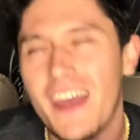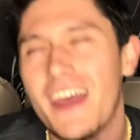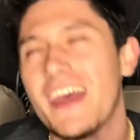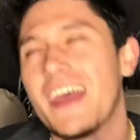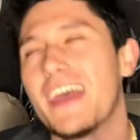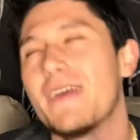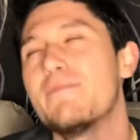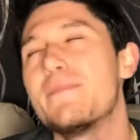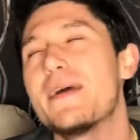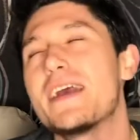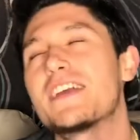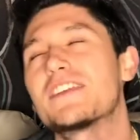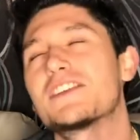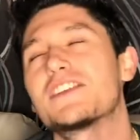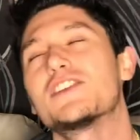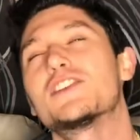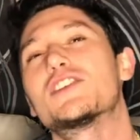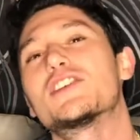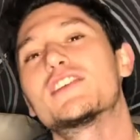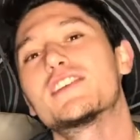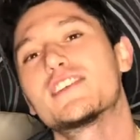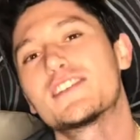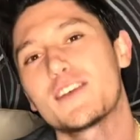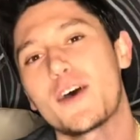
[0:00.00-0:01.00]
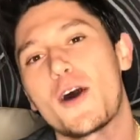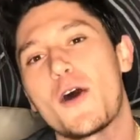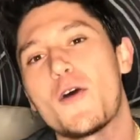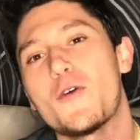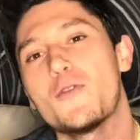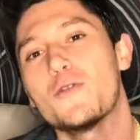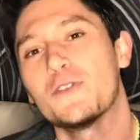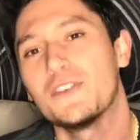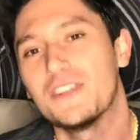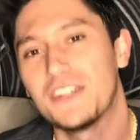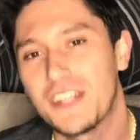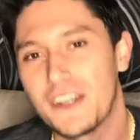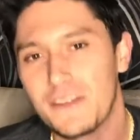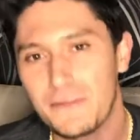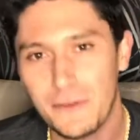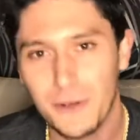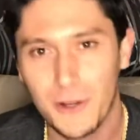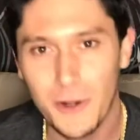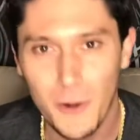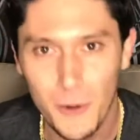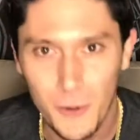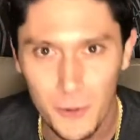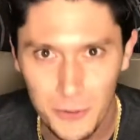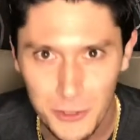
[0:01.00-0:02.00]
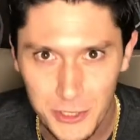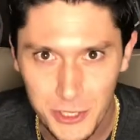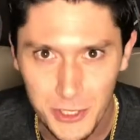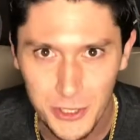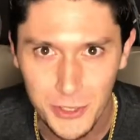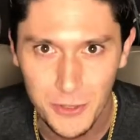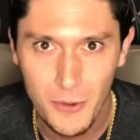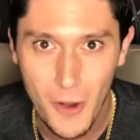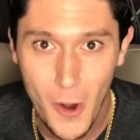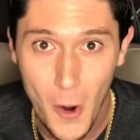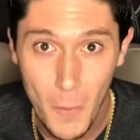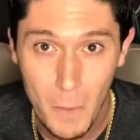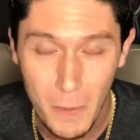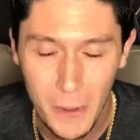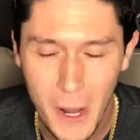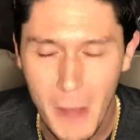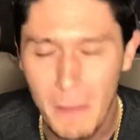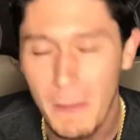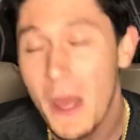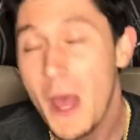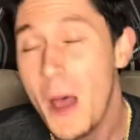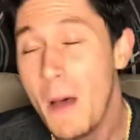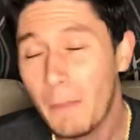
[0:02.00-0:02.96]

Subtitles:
It makes it so difficult to open up.